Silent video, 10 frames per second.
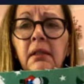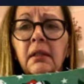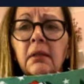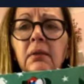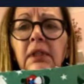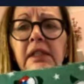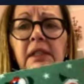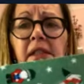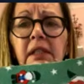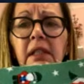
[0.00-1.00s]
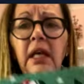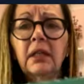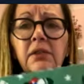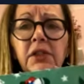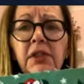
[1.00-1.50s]
Oh, Lisa's in the
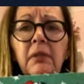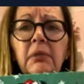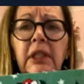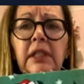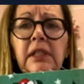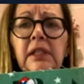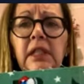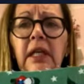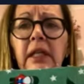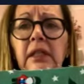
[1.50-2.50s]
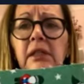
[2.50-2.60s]
house. She's up late tonight.